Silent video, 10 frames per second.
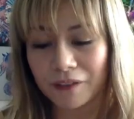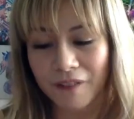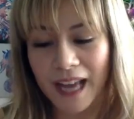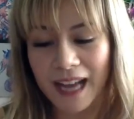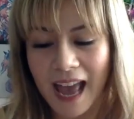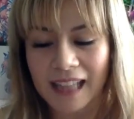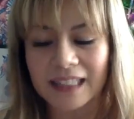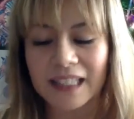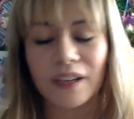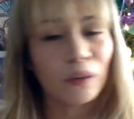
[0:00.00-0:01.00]
FedEx
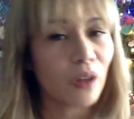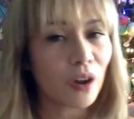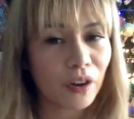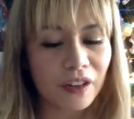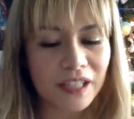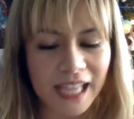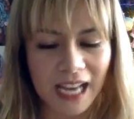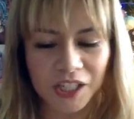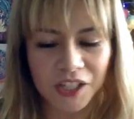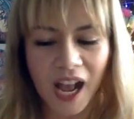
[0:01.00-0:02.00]
and no longer
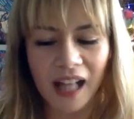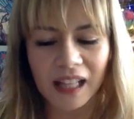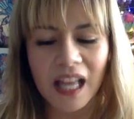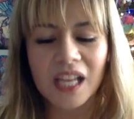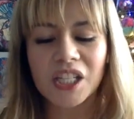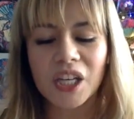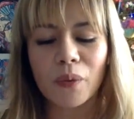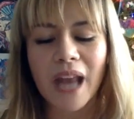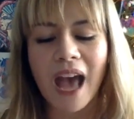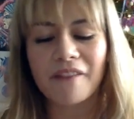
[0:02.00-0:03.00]
DHL, she
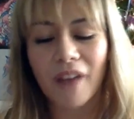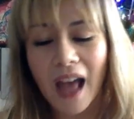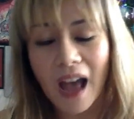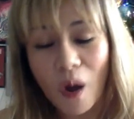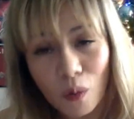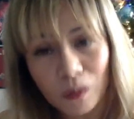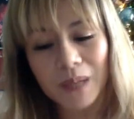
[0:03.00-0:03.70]
would have only